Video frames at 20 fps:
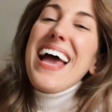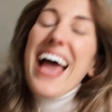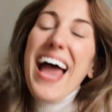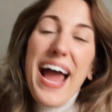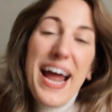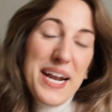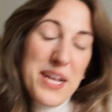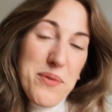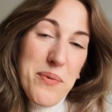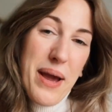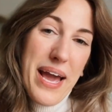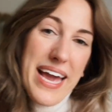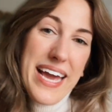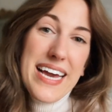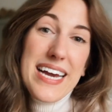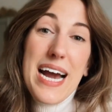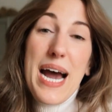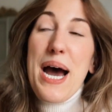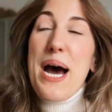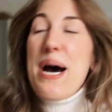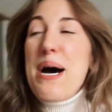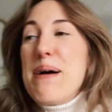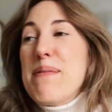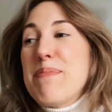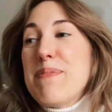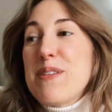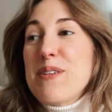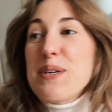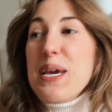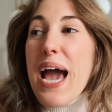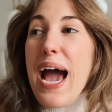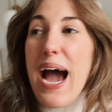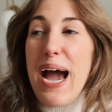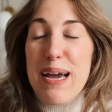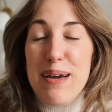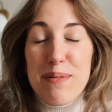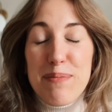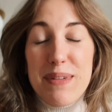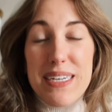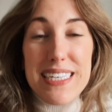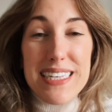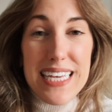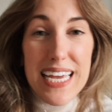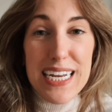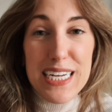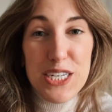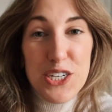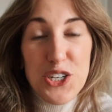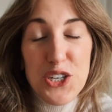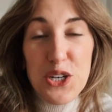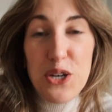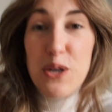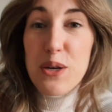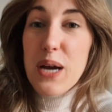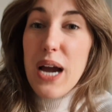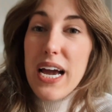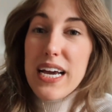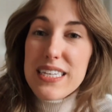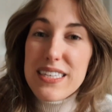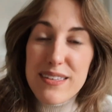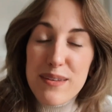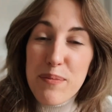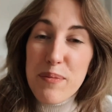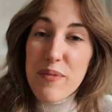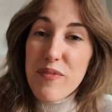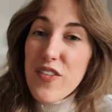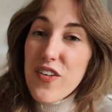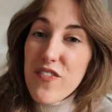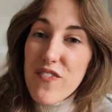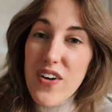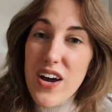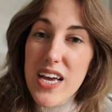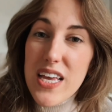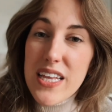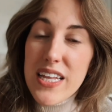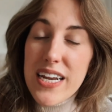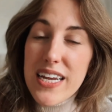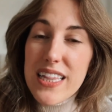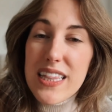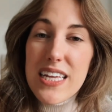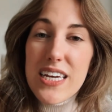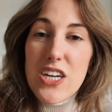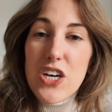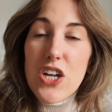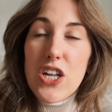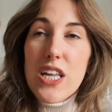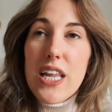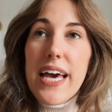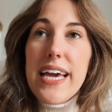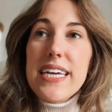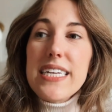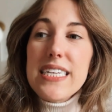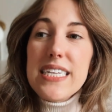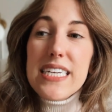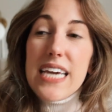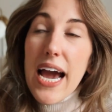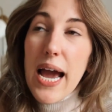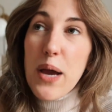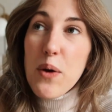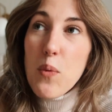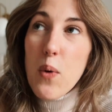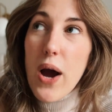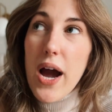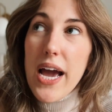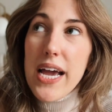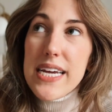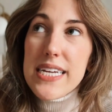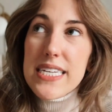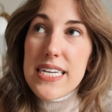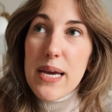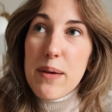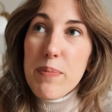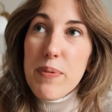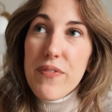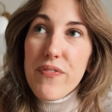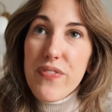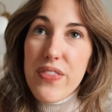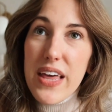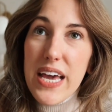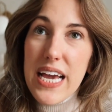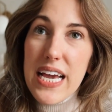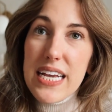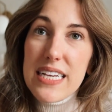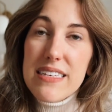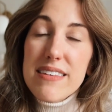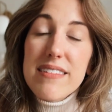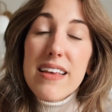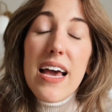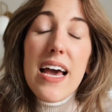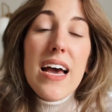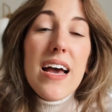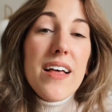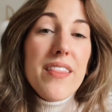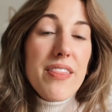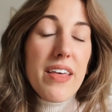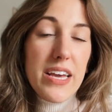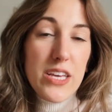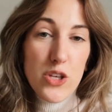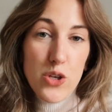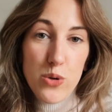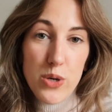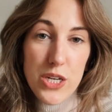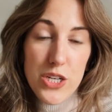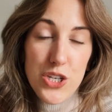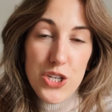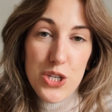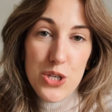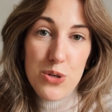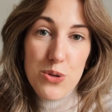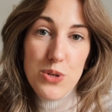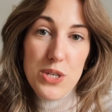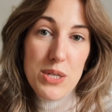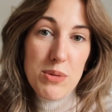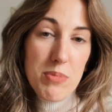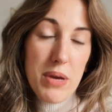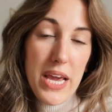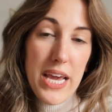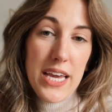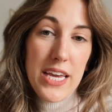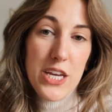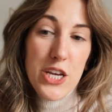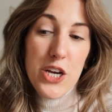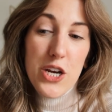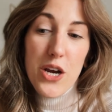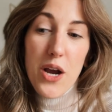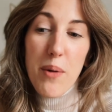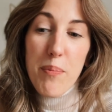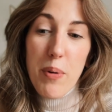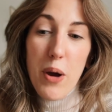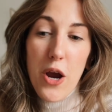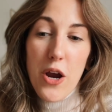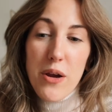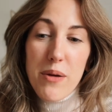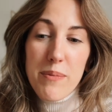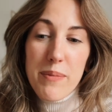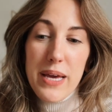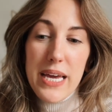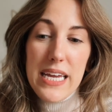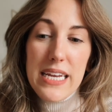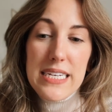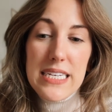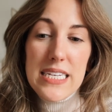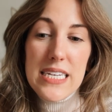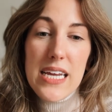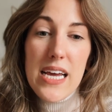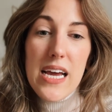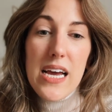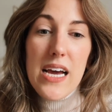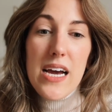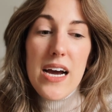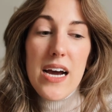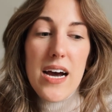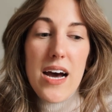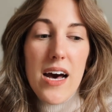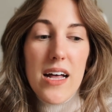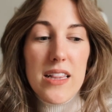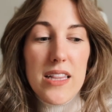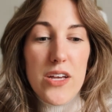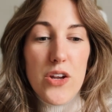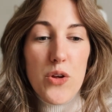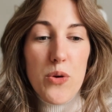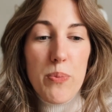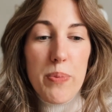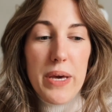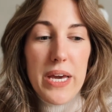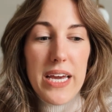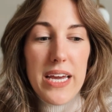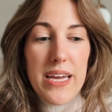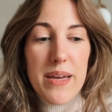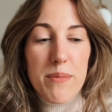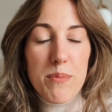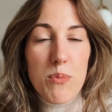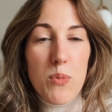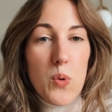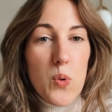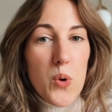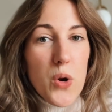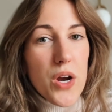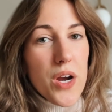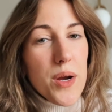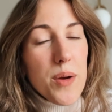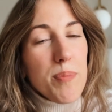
anyway, so yeah, I'm excited to show you guys some of the fun little DIY type of things that you can do to make your apartment a little bit more